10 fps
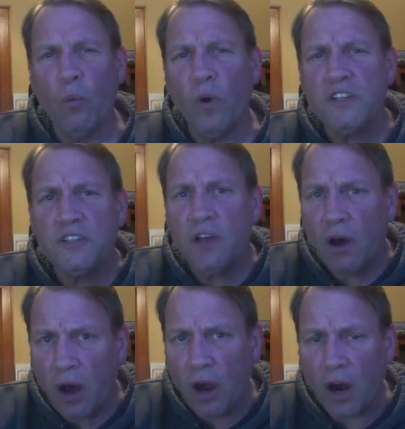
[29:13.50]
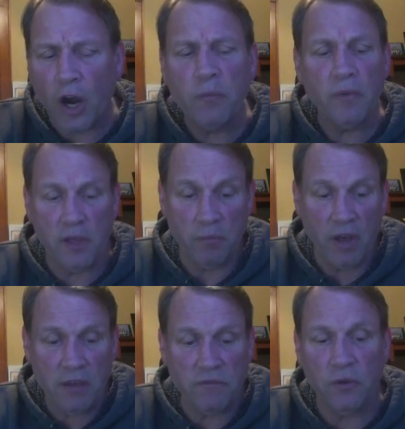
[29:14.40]
what's the harm, in
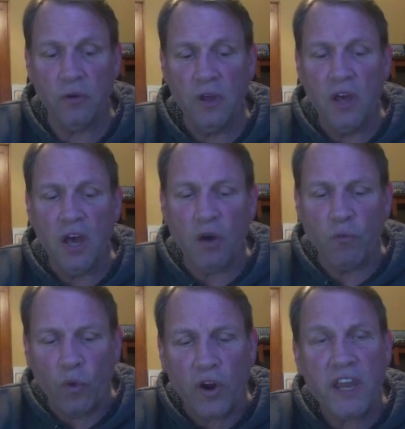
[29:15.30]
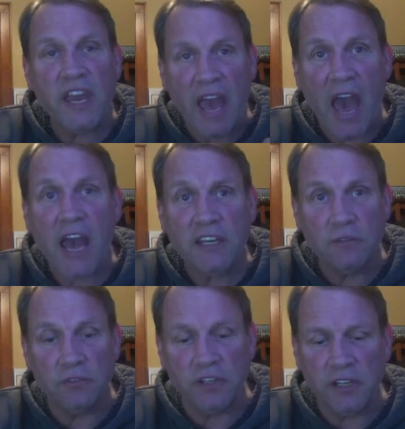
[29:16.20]
my view, of working
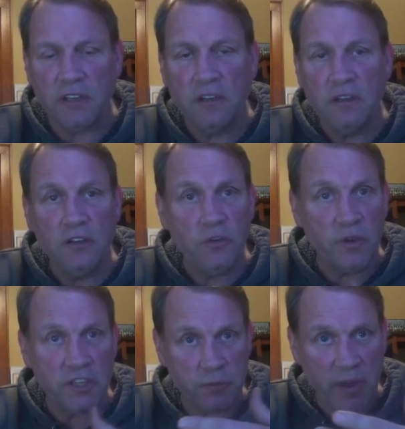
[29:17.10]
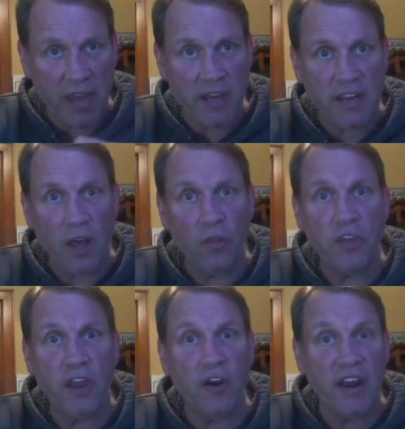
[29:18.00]
actively to expand
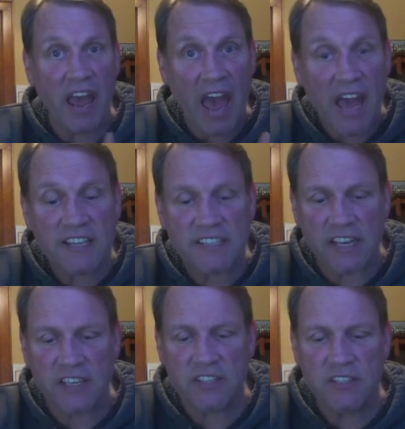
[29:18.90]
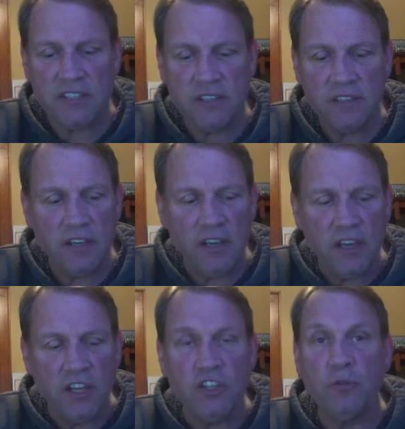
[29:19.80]
healthcare and access,
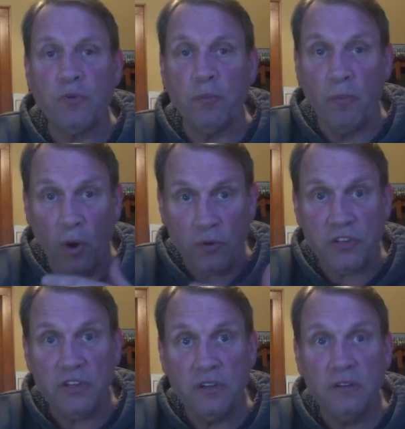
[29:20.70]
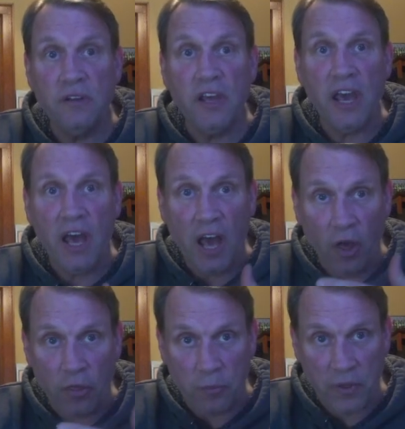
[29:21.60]
to promote
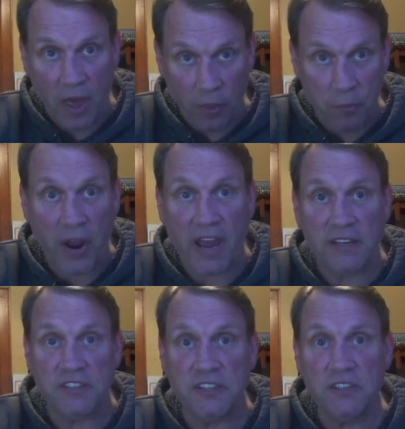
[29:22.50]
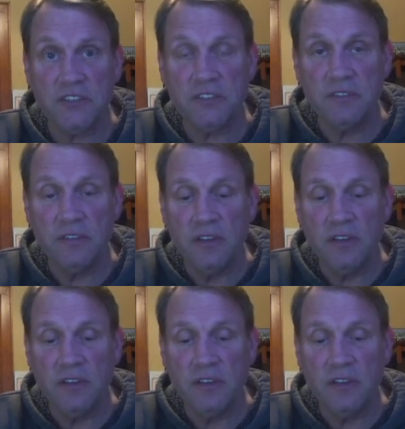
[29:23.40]
health practices